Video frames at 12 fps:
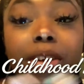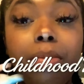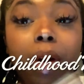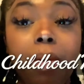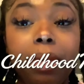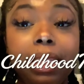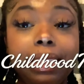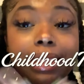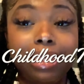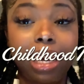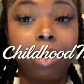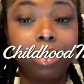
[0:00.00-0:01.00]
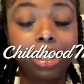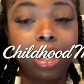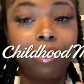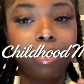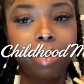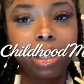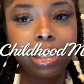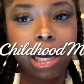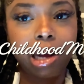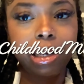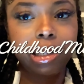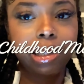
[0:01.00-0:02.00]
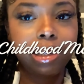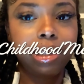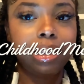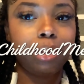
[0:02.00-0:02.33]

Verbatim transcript: moments, I would say, from my childhood is